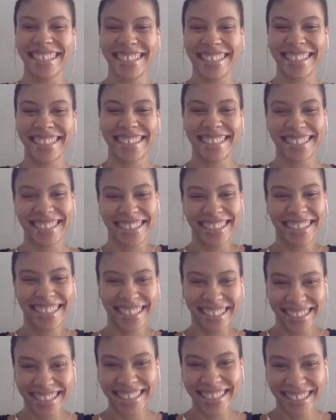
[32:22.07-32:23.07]

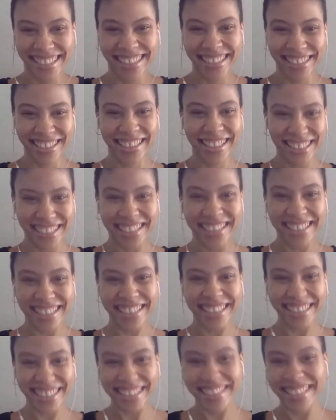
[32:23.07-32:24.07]

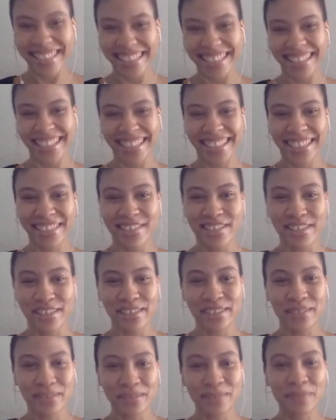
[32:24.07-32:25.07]

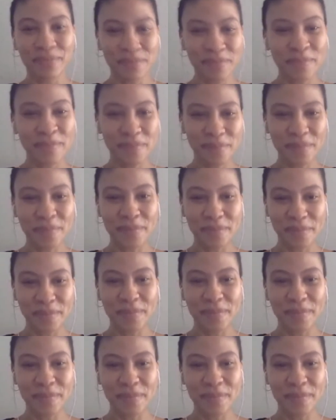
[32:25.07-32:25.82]
[no speech]